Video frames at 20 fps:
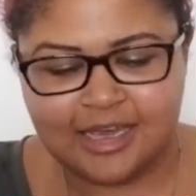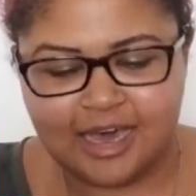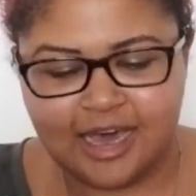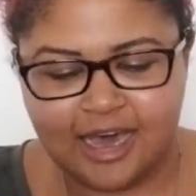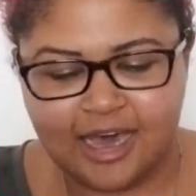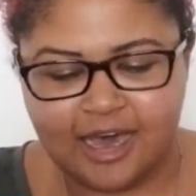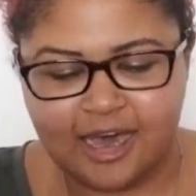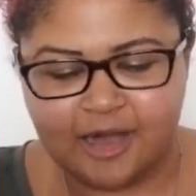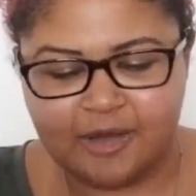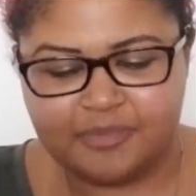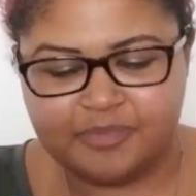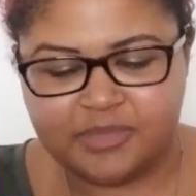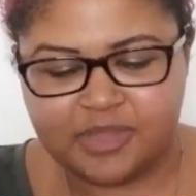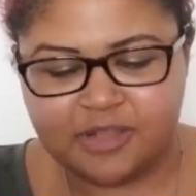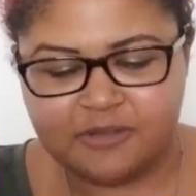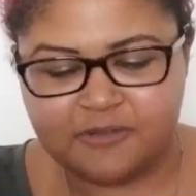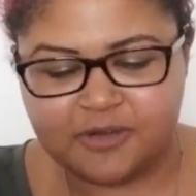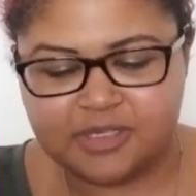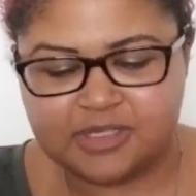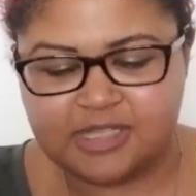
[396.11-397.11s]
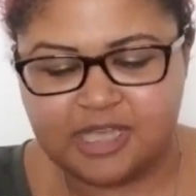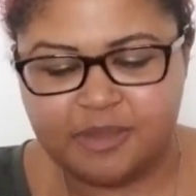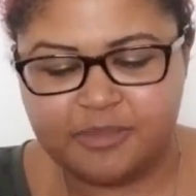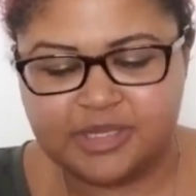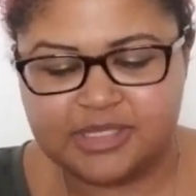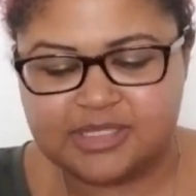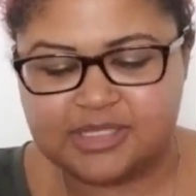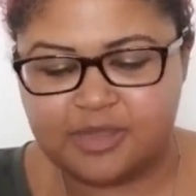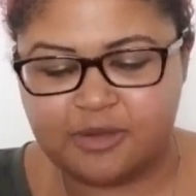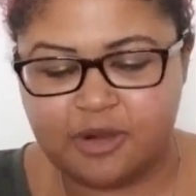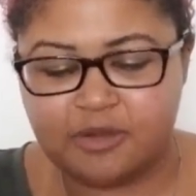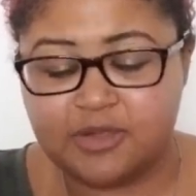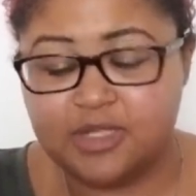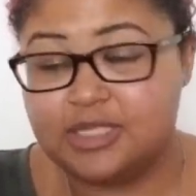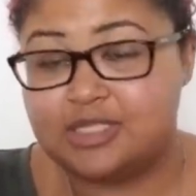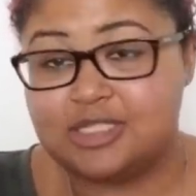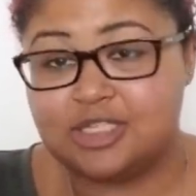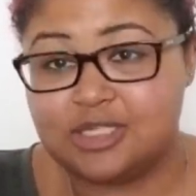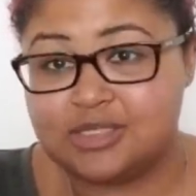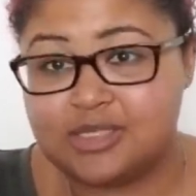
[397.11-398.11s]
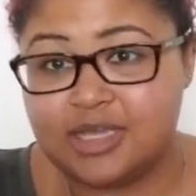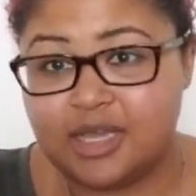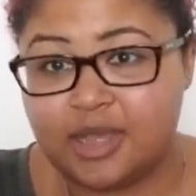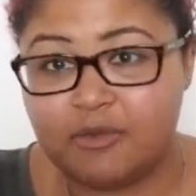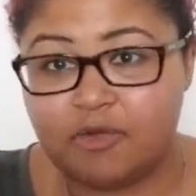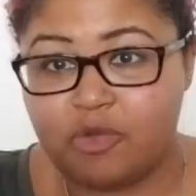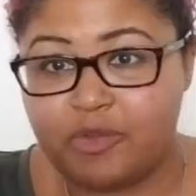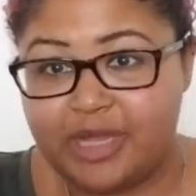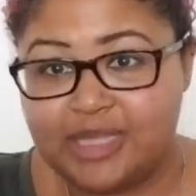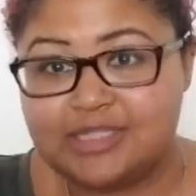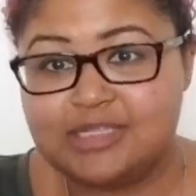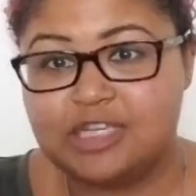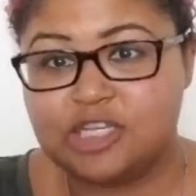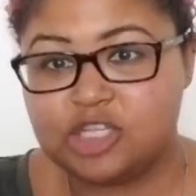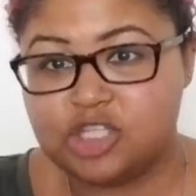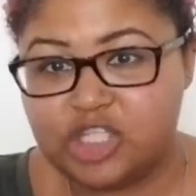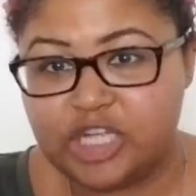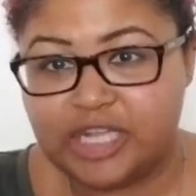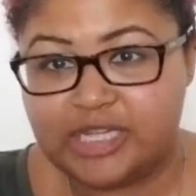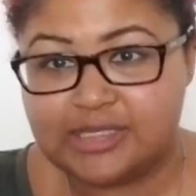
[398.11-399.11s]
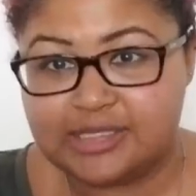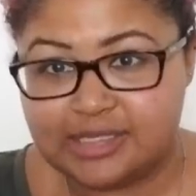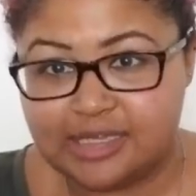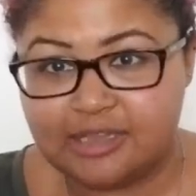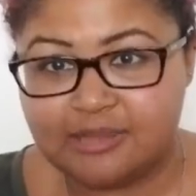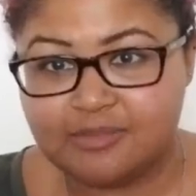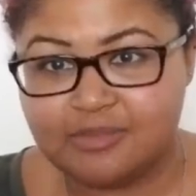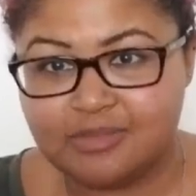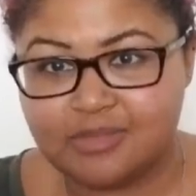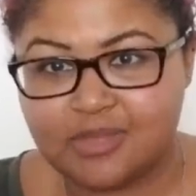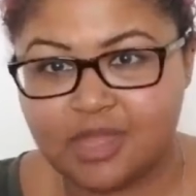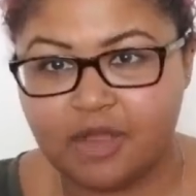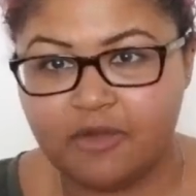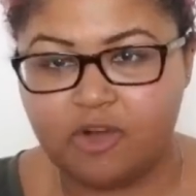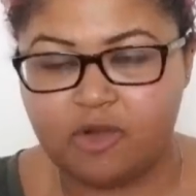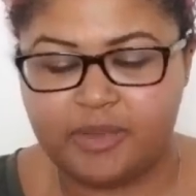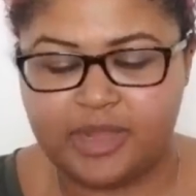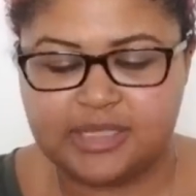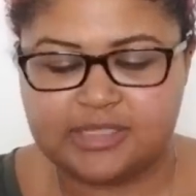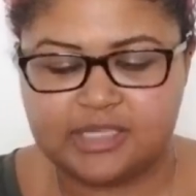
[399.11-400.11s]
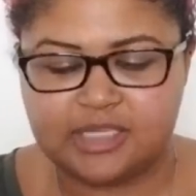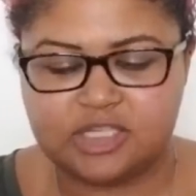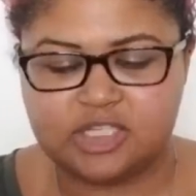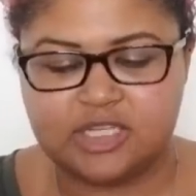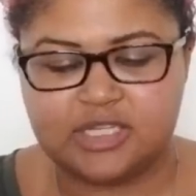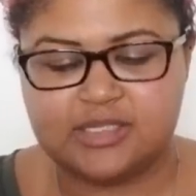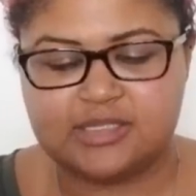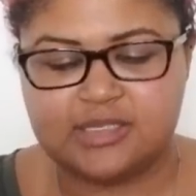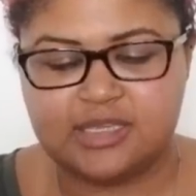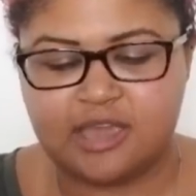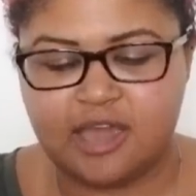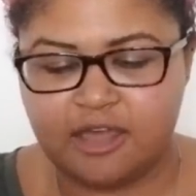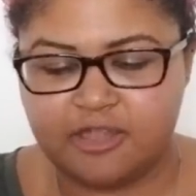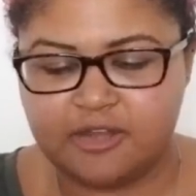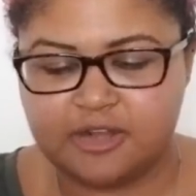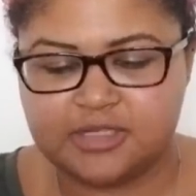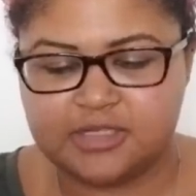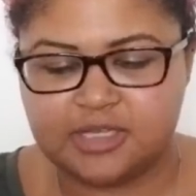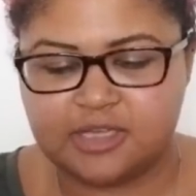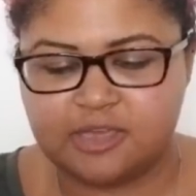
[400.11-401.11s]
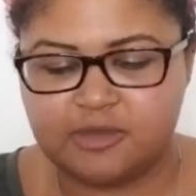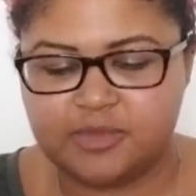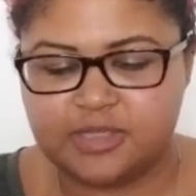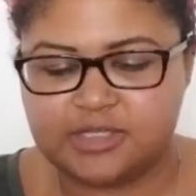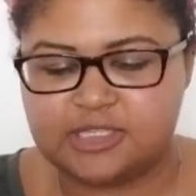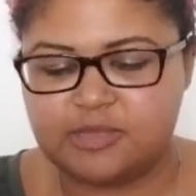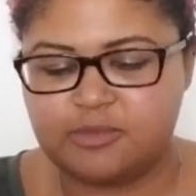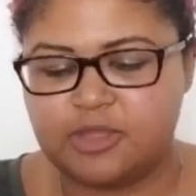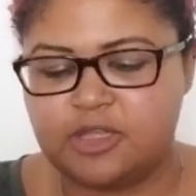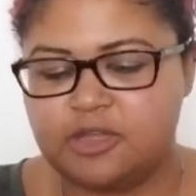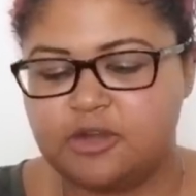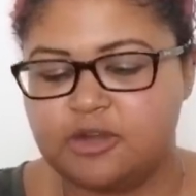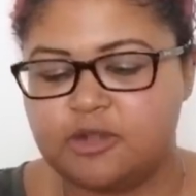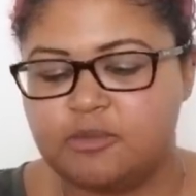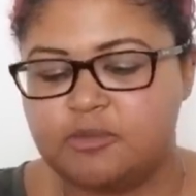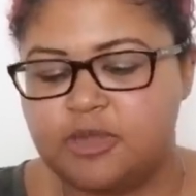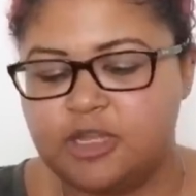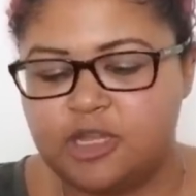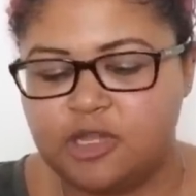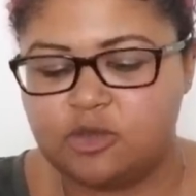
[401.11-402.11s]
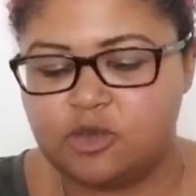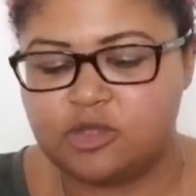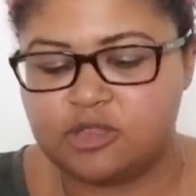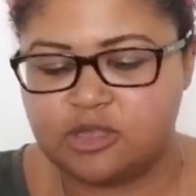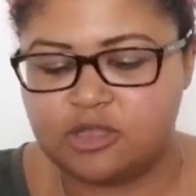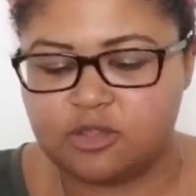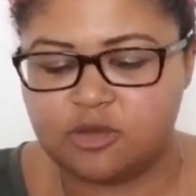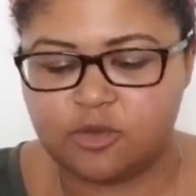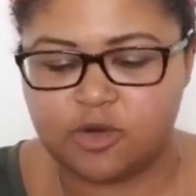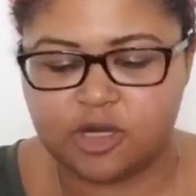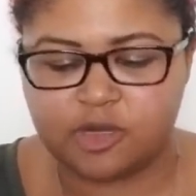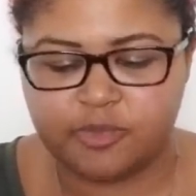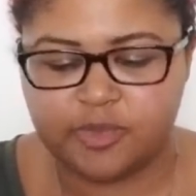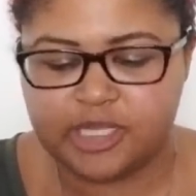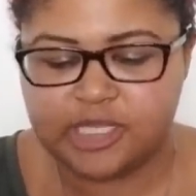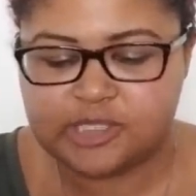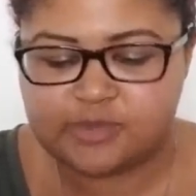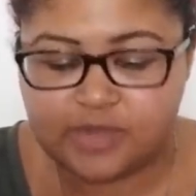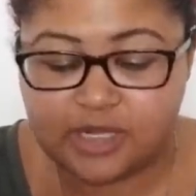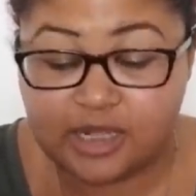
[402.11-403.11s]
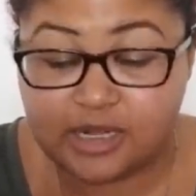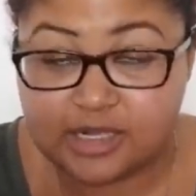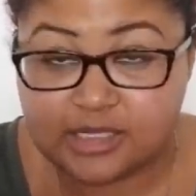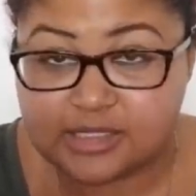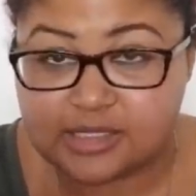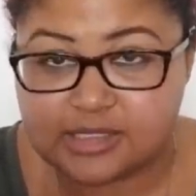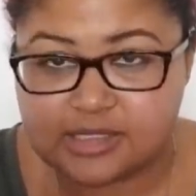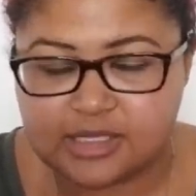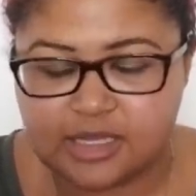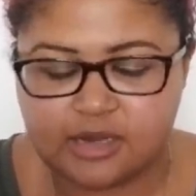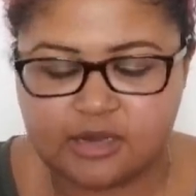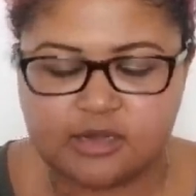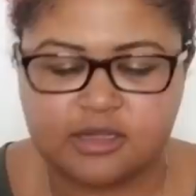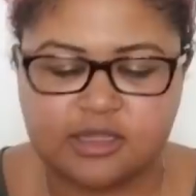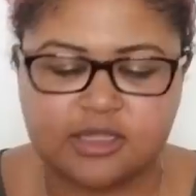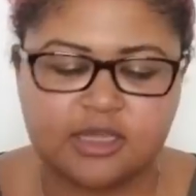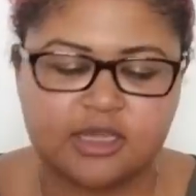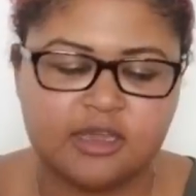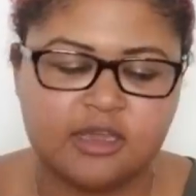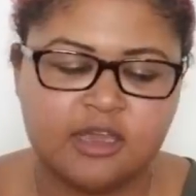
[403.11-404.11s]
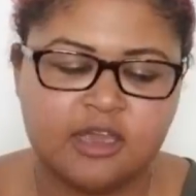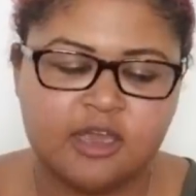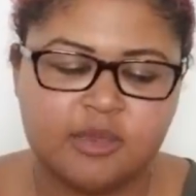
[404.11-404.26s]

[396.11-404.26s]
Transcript: Um, for some, it's uh, it's just like a romantic chasing, a romantic chasing. Others, it could be someone you're competing with in the workplace, but not necessarily.